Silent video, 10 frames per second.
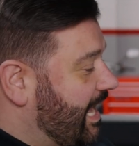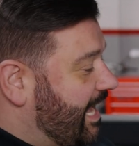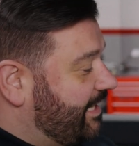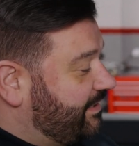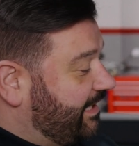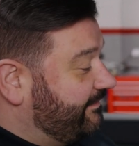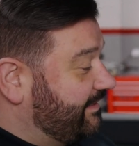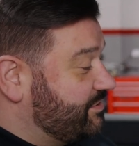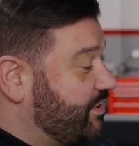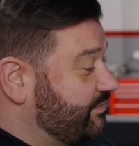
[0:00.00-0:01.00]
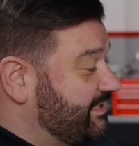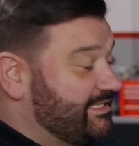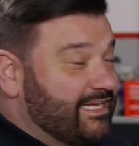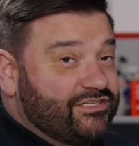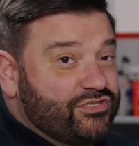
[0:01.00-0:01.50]
And in this note, it
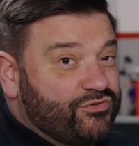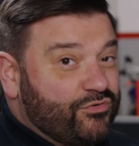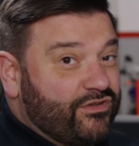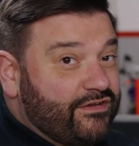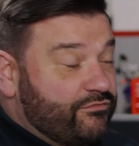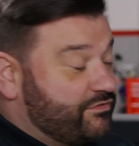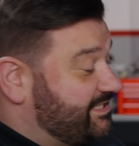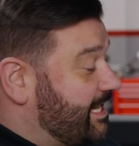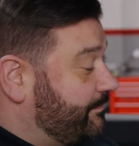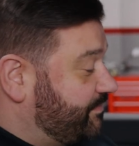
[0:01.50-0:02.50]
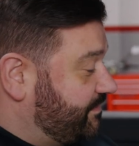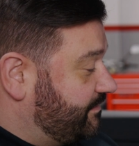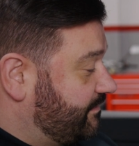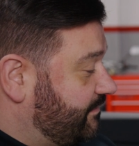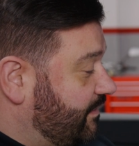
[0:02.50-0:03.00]
takes us through the different
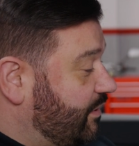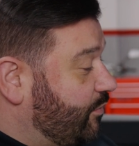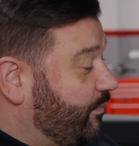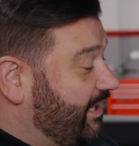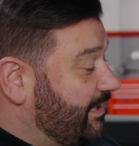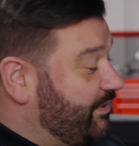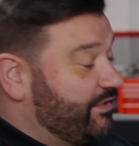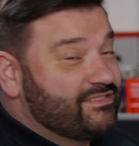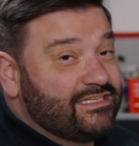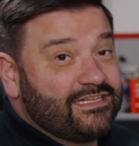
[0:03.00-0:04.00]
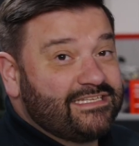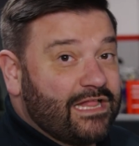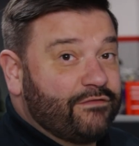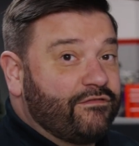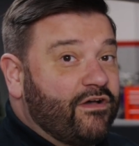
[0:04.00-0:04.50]
steps. We're going to be using the
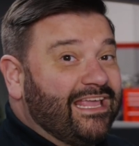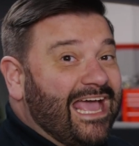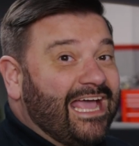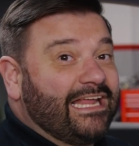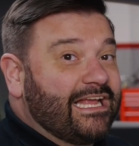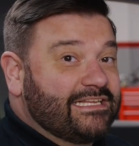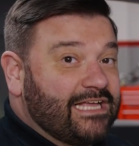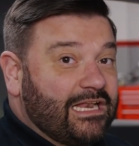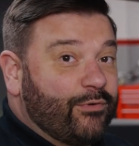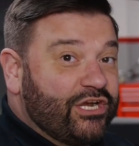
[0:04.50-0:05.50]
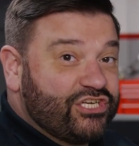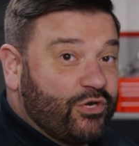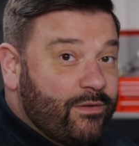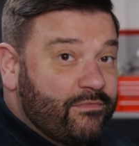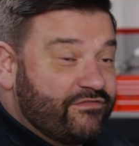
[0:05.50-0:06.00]
Delphi ADAS calibration
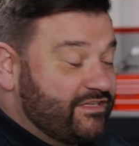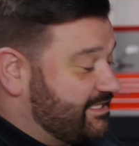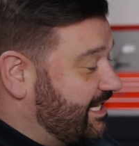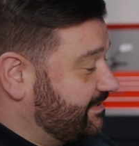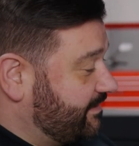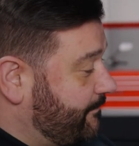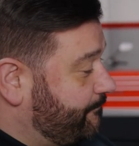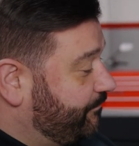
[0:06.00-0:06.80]
equipment for this task.